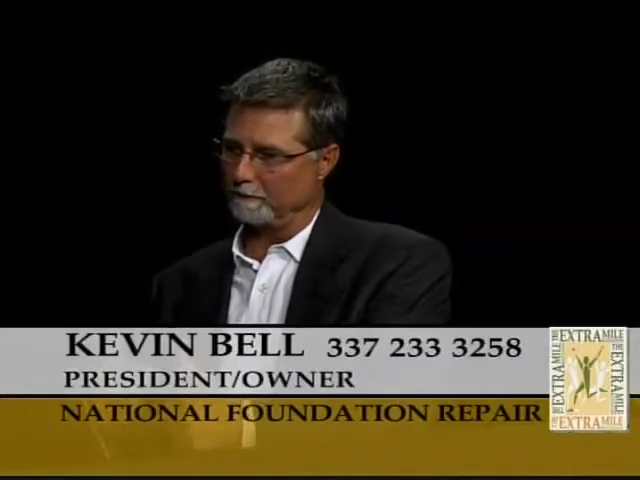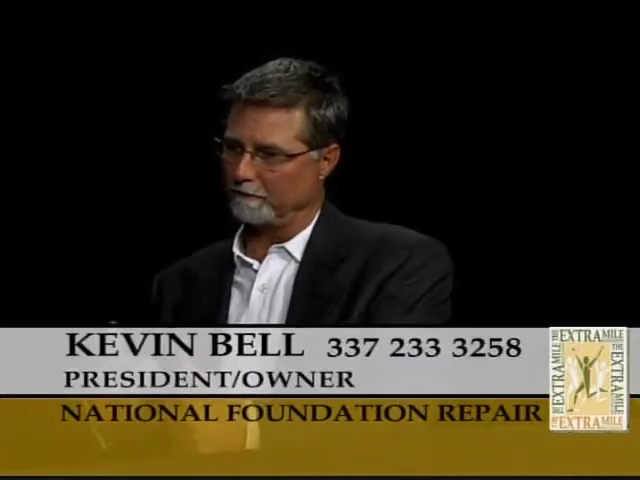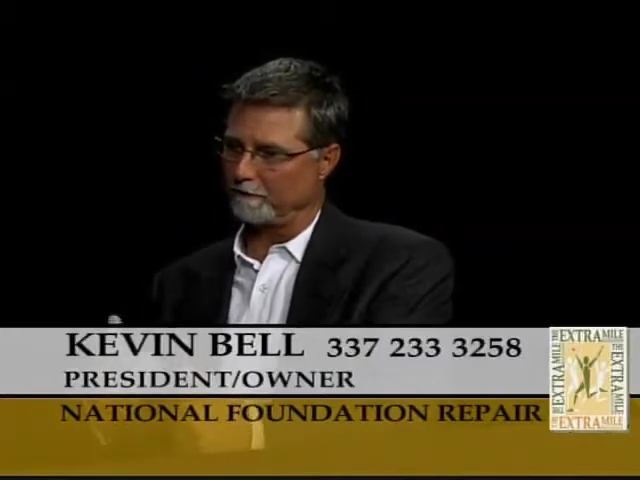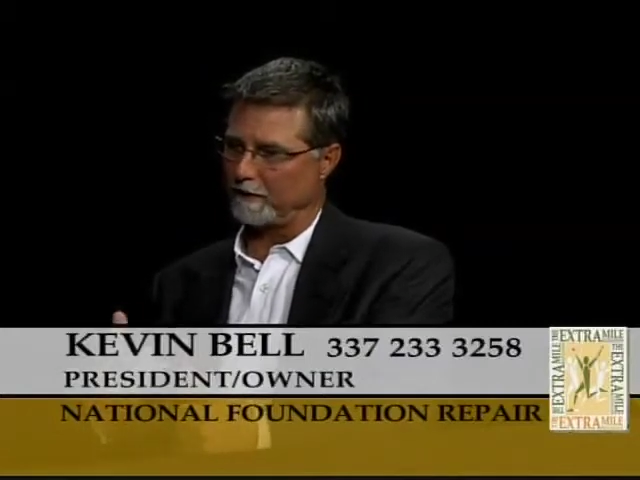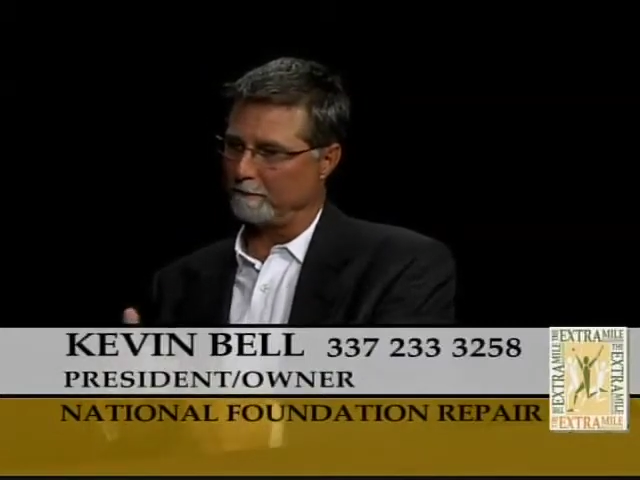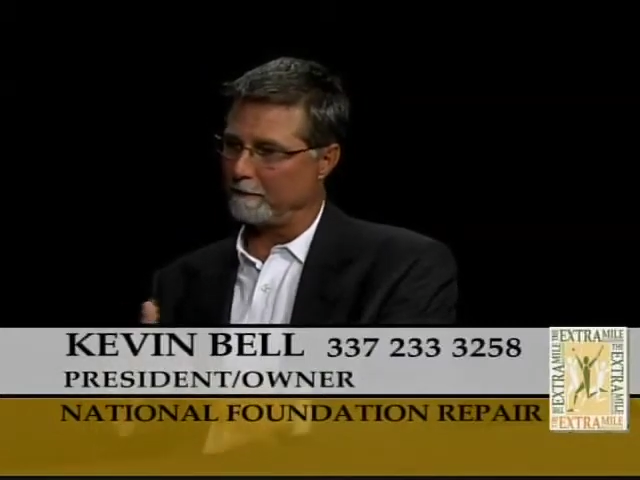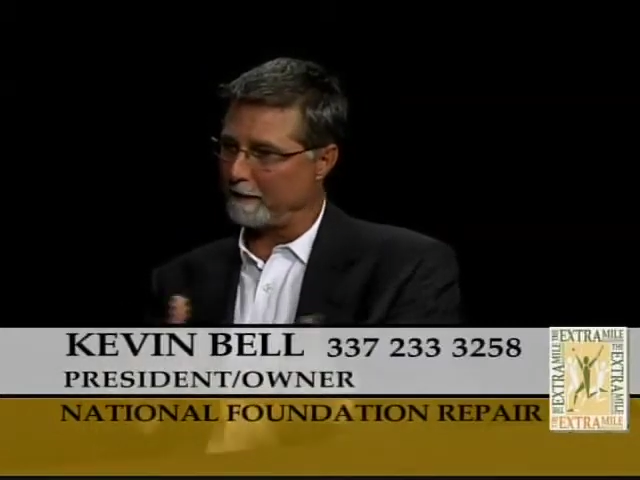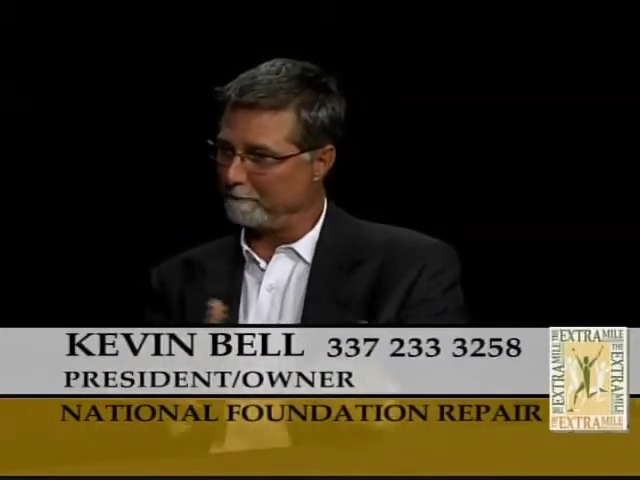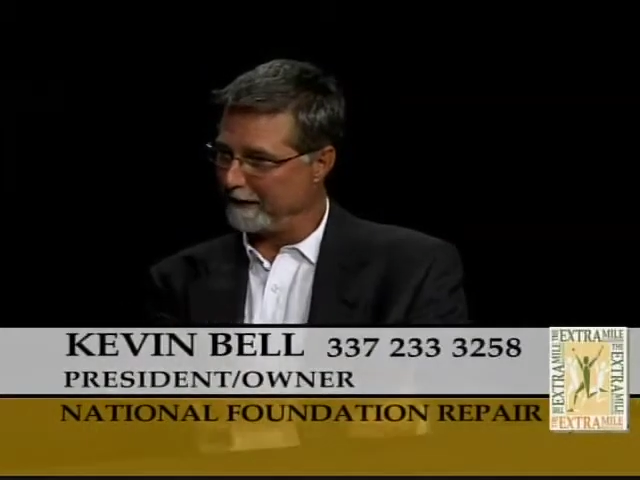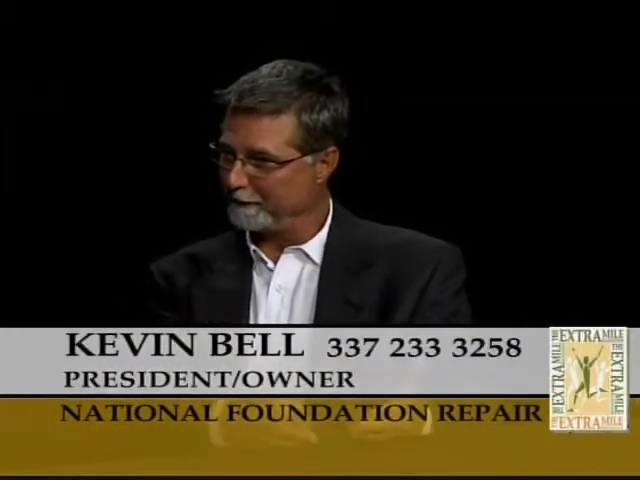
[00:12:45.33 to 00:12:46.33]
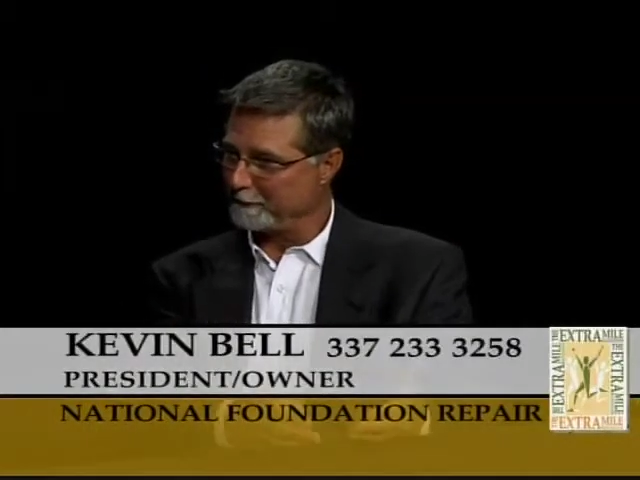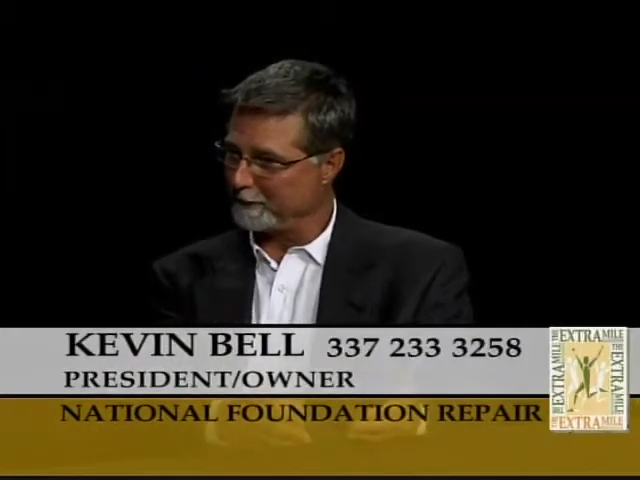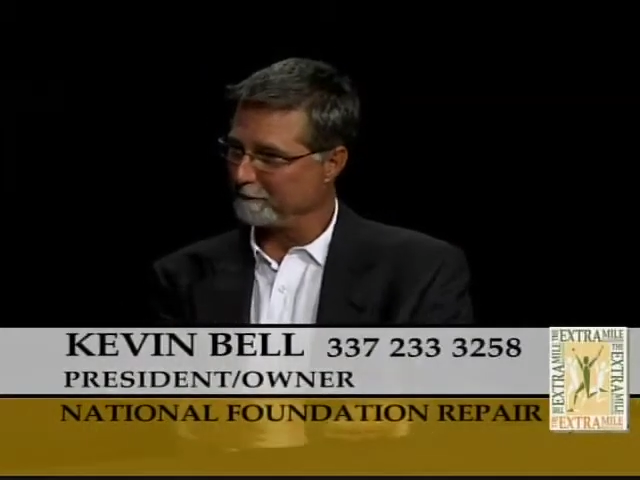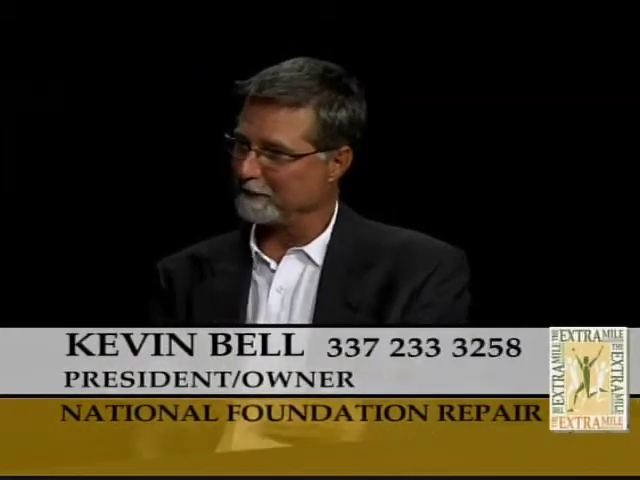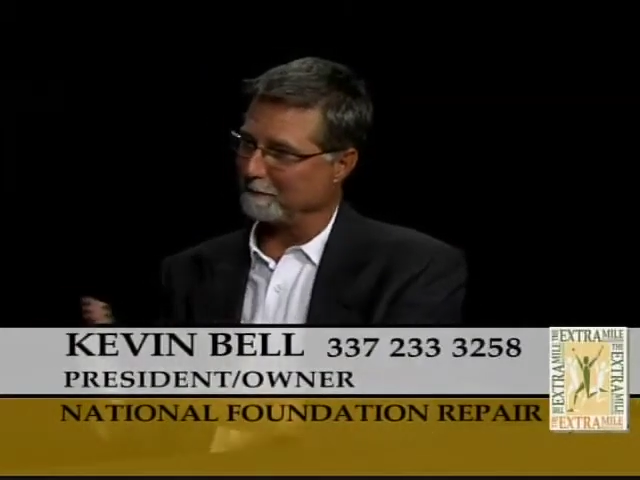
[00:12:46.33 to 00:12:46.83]
from my
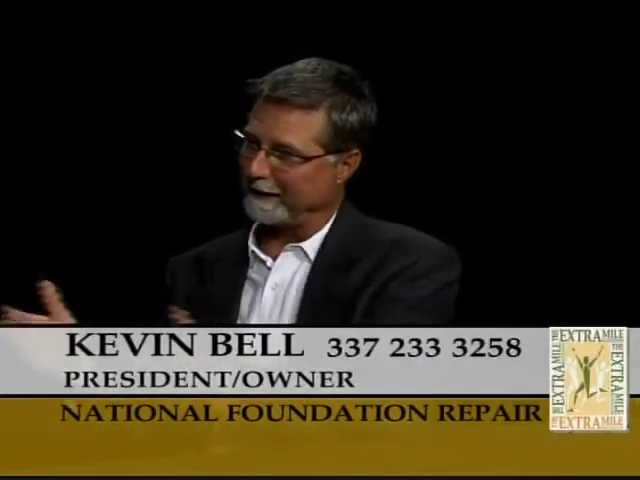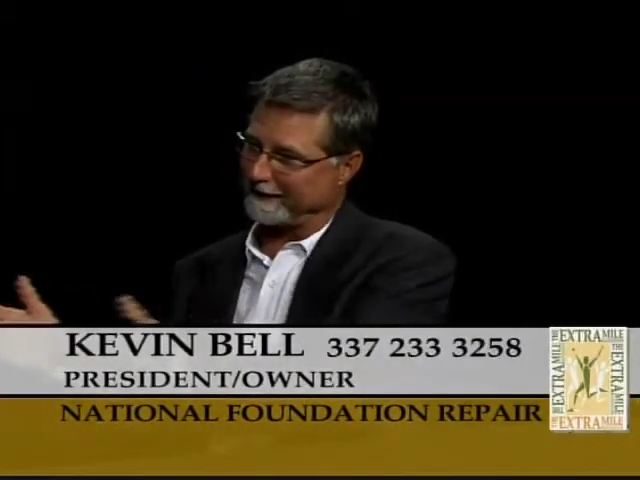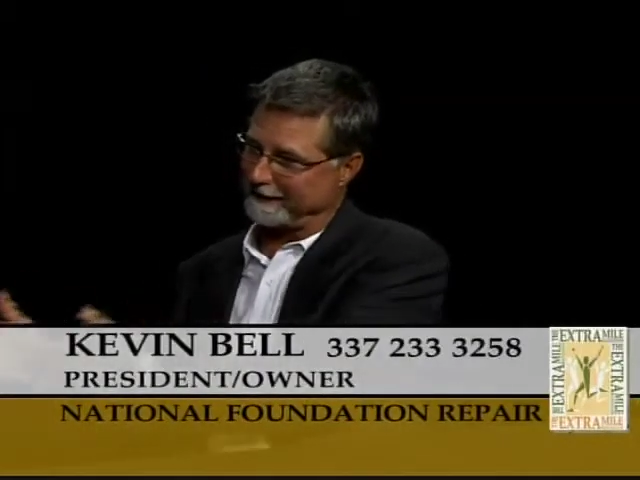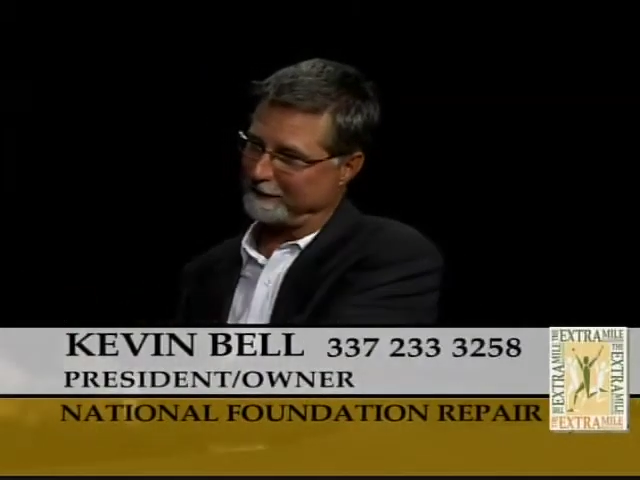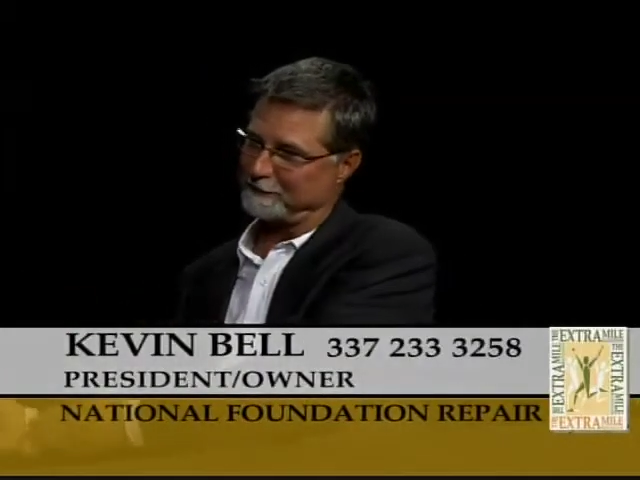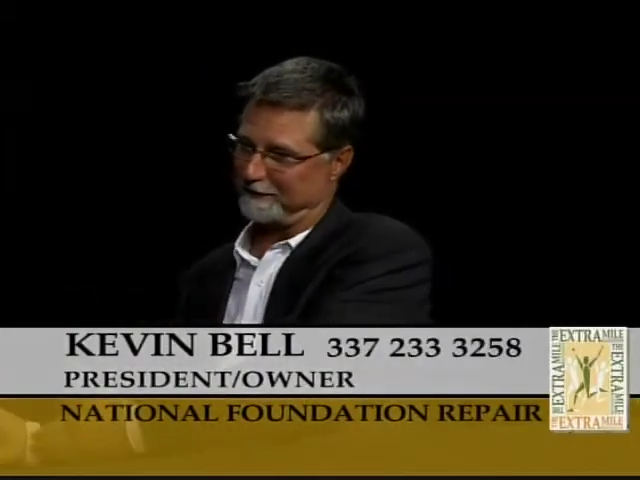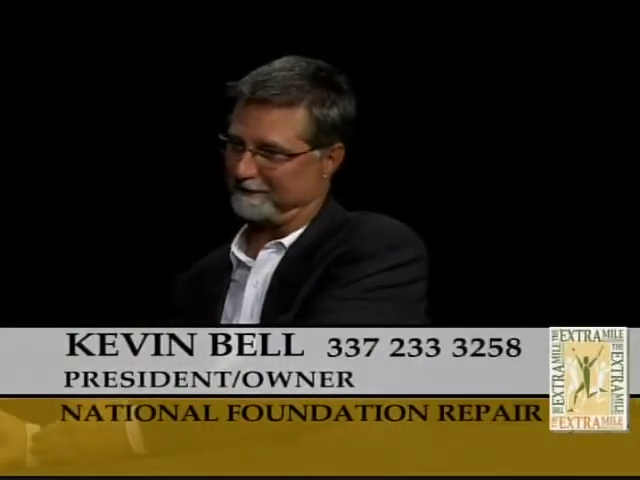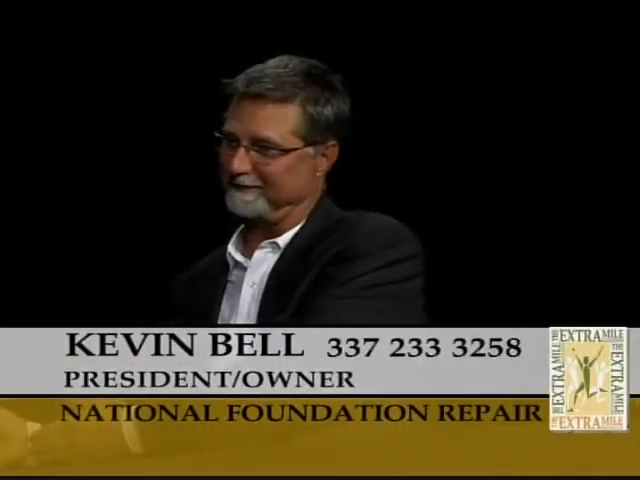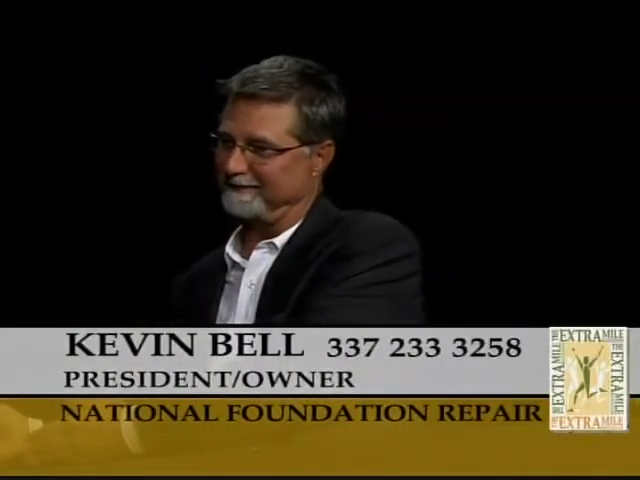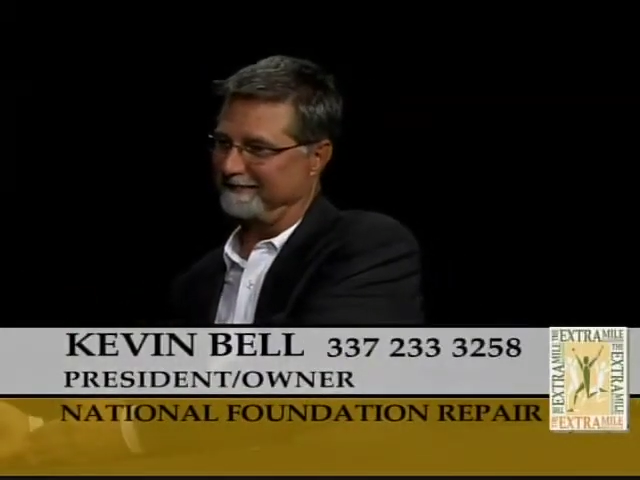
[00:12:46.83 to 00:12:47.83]
bedroom to my kitchen